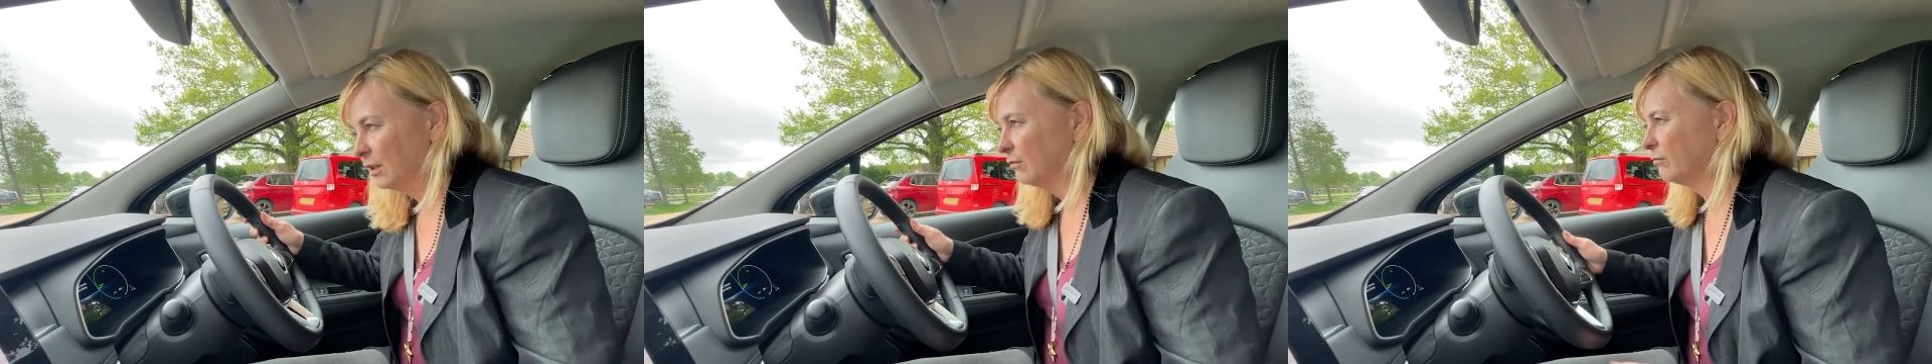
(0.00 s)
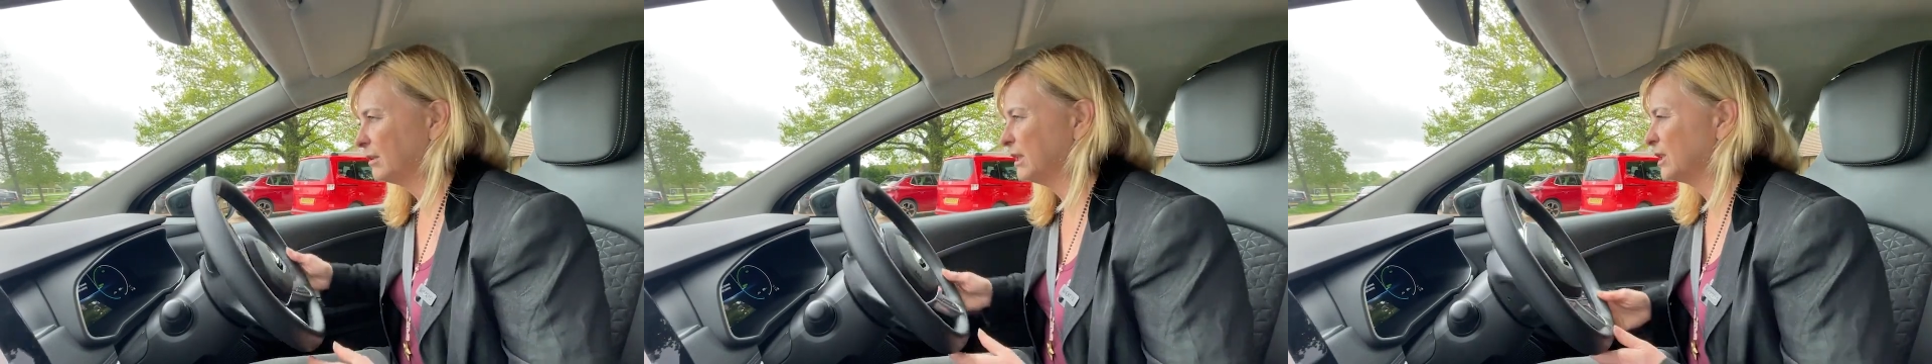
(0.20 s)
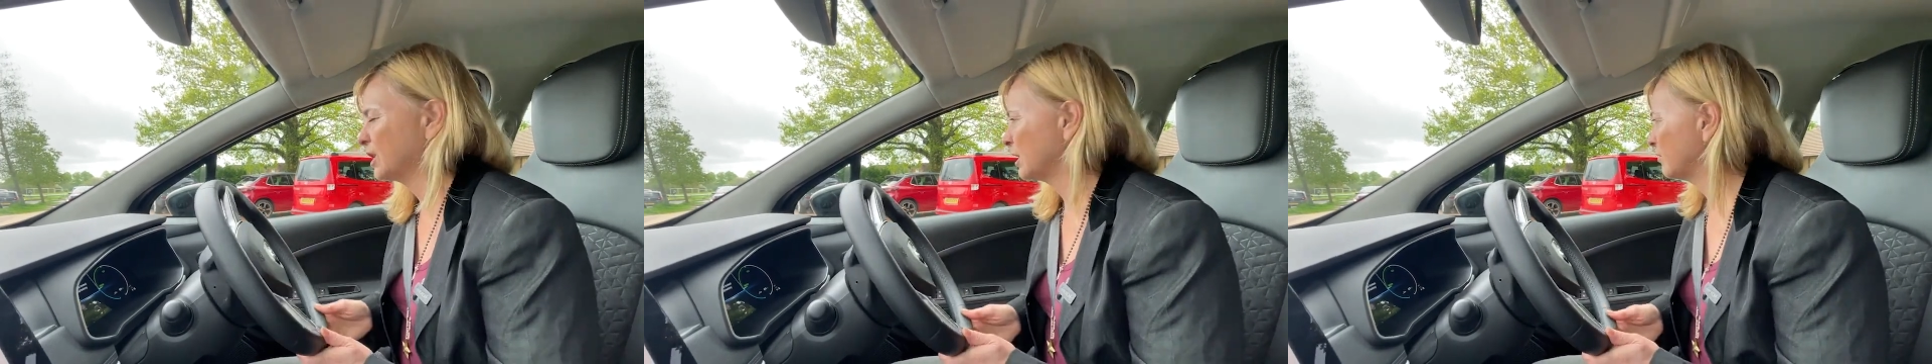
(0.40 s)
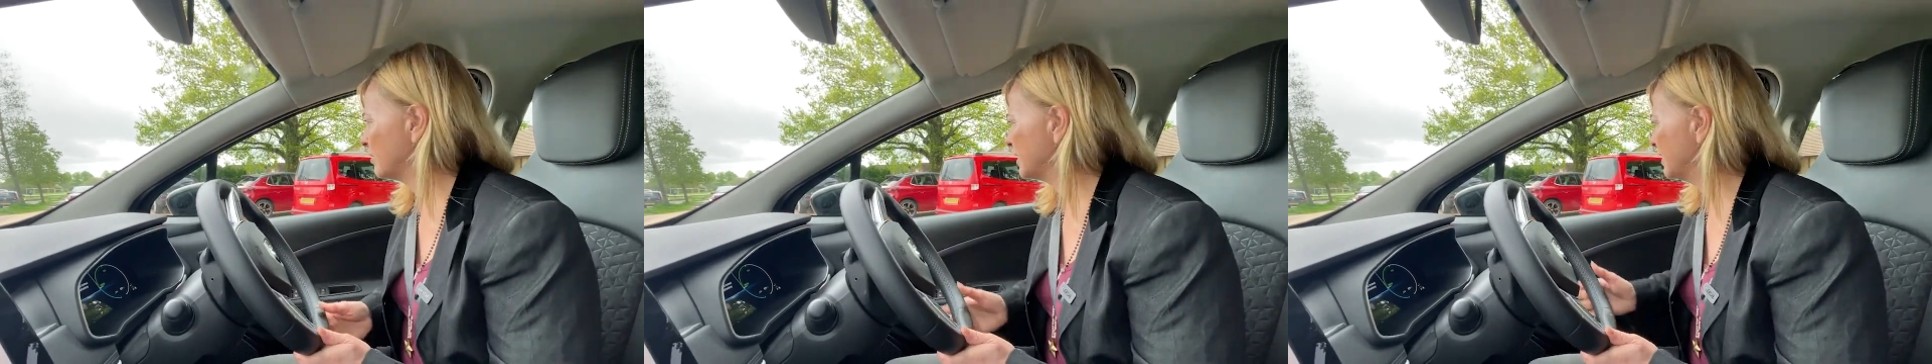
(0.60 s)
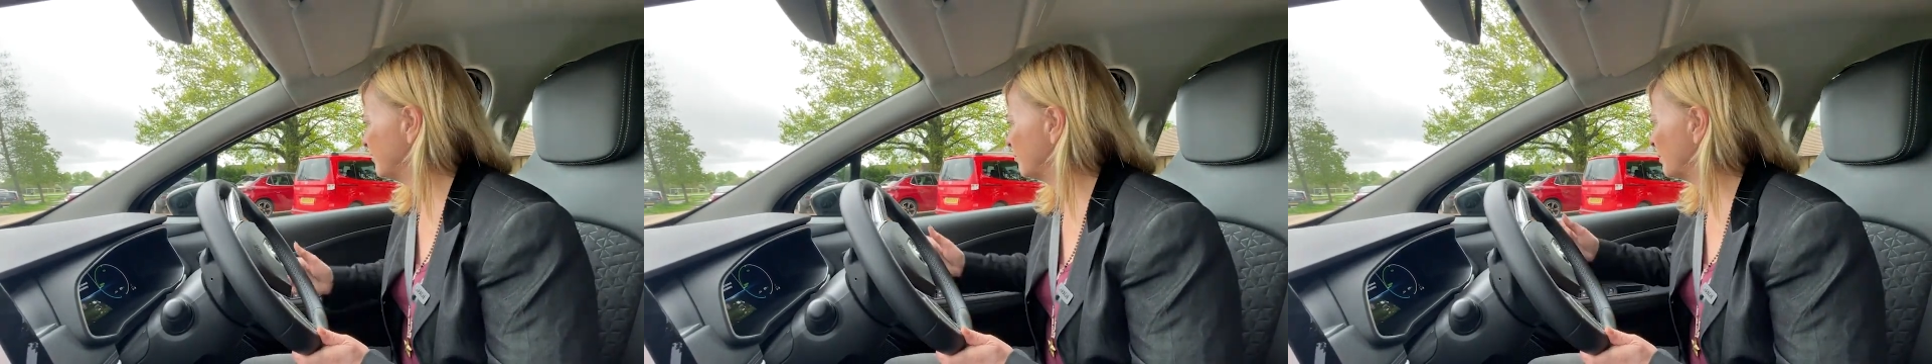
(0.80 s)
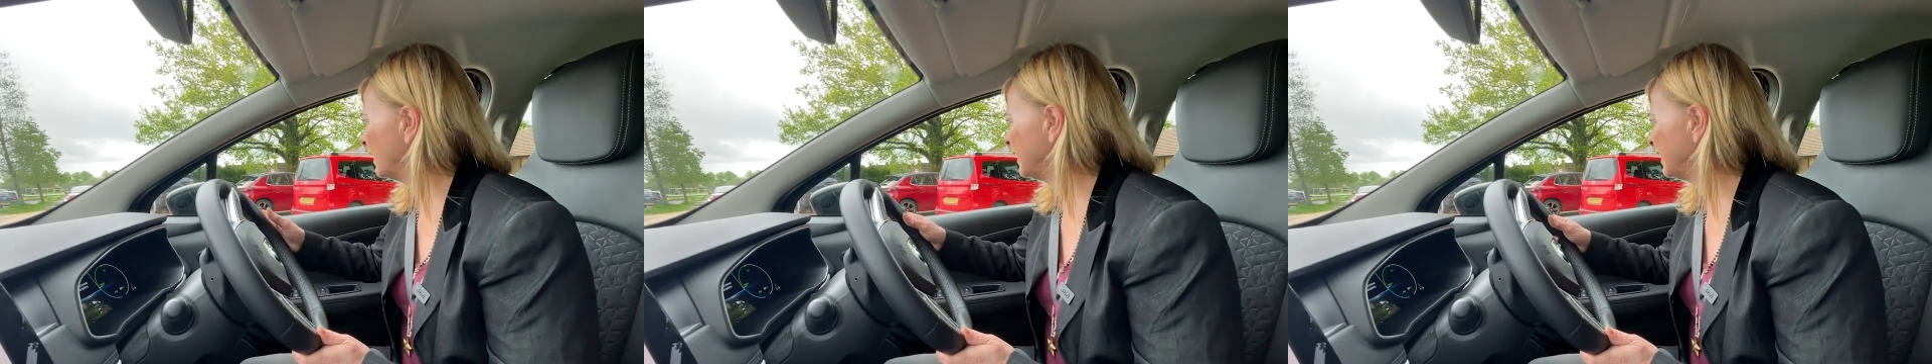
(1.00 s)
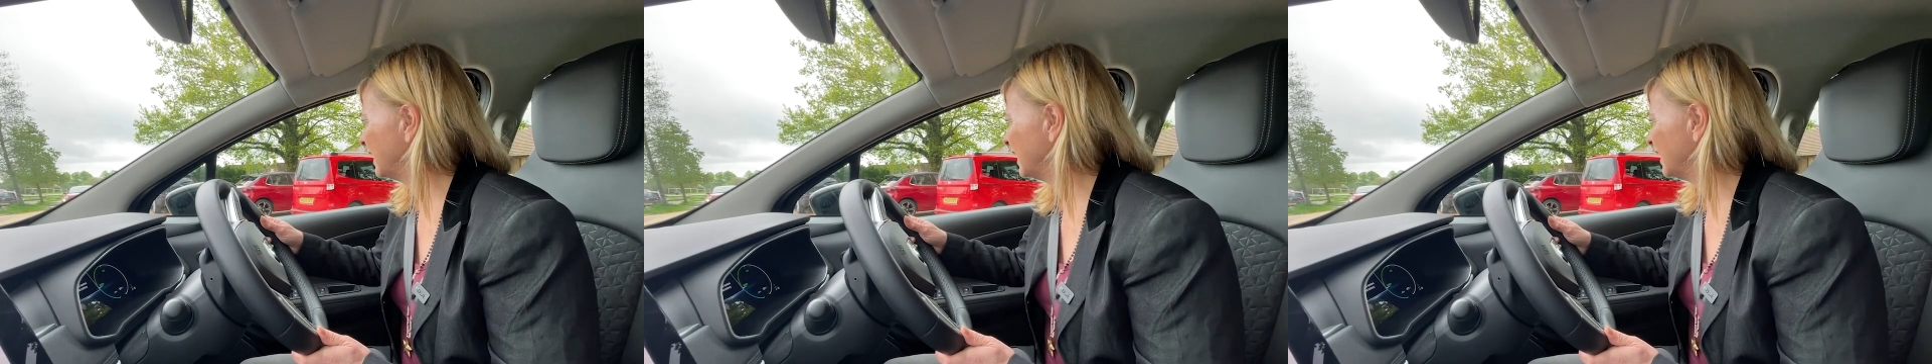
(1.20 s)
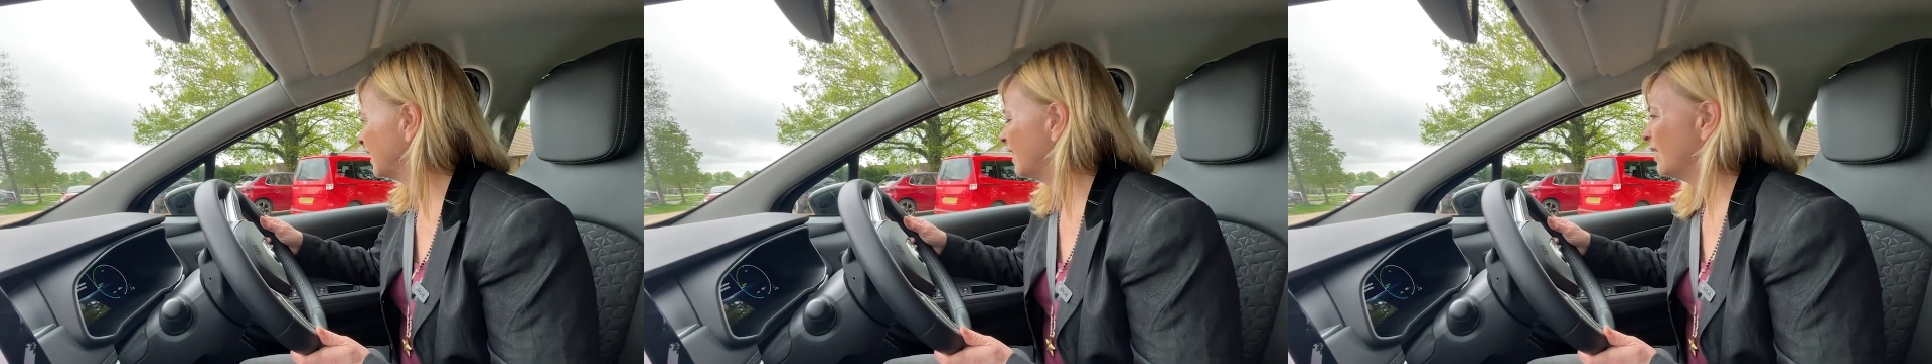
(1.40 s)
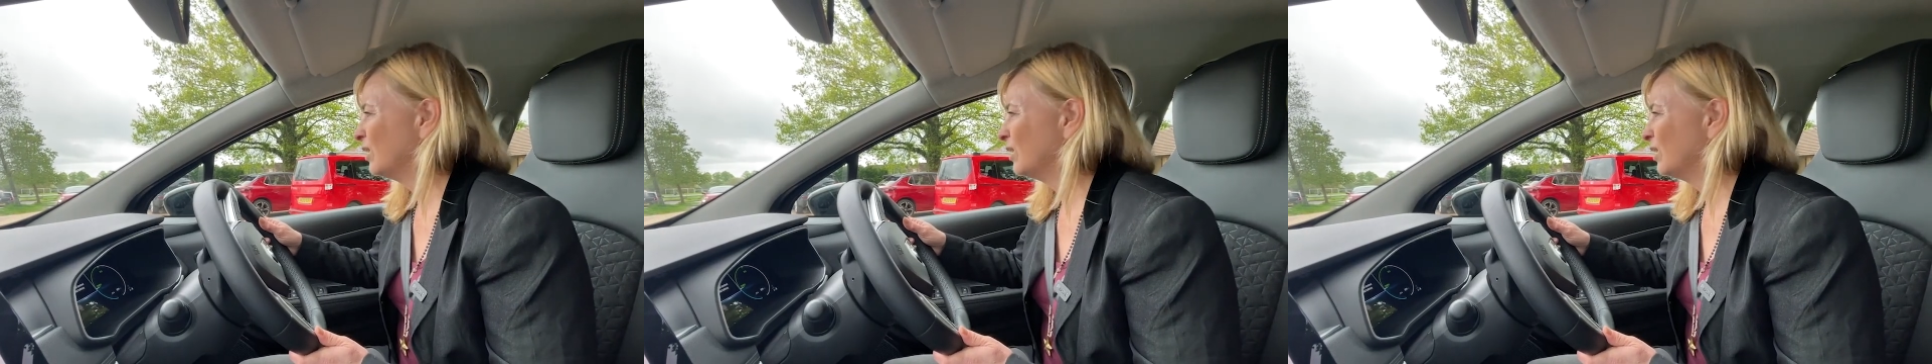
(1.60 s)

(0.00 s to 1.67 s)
regenerative braking?